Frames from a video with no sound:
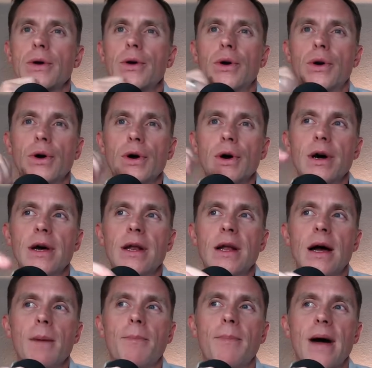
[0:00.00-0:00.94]
good
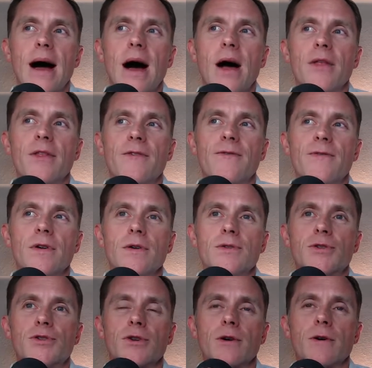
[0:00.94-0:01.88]
about the
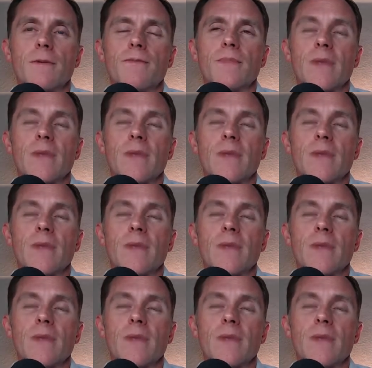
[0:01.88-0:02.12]
future,